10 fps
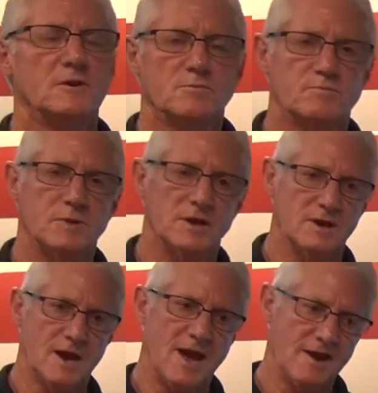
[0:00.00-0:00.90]
they're
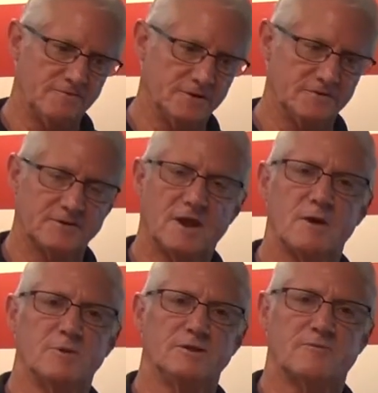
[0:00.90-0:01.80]
have this set
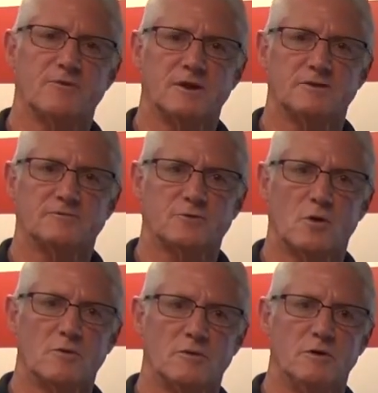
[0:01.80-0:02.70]
up in the front of the
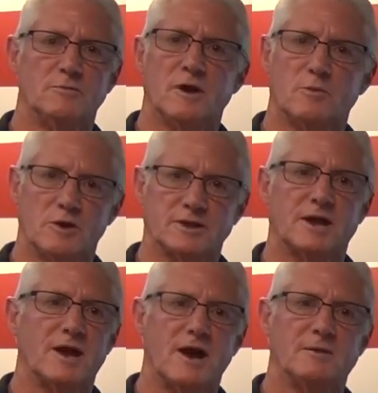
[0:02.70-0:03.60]
storeroom, they'll bring
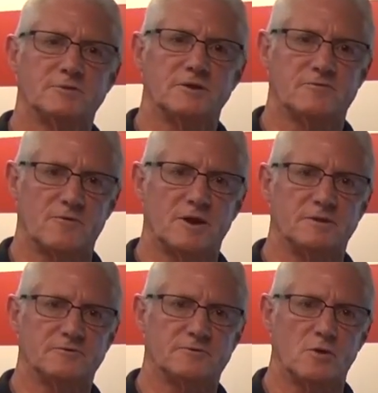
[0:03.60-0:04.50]
that item to the front
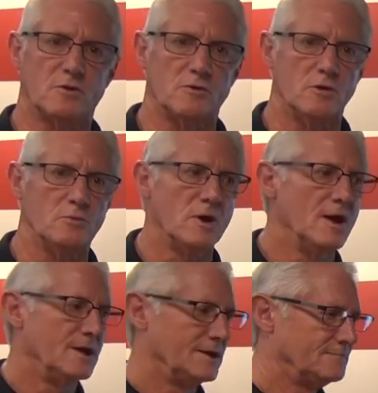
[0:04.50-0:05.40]
of the storeroom.
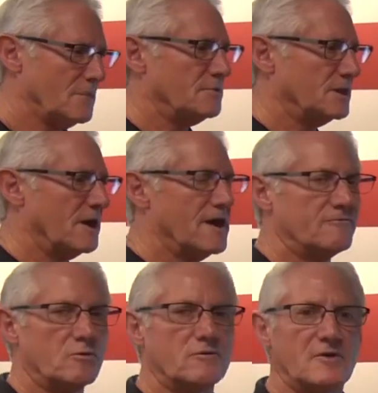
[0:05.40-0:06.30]
Maybe they'll
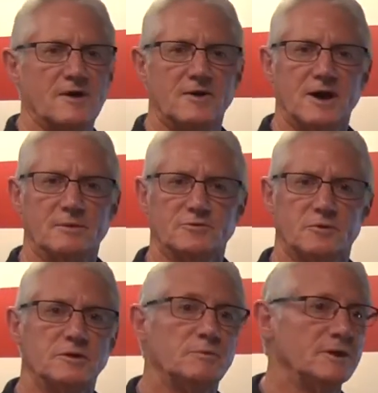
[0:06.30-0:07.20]
have four or five items
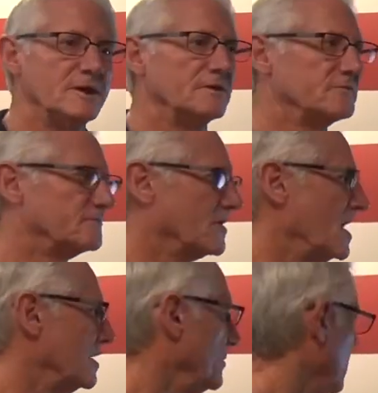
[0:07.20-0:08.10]
with them and they'll just scan them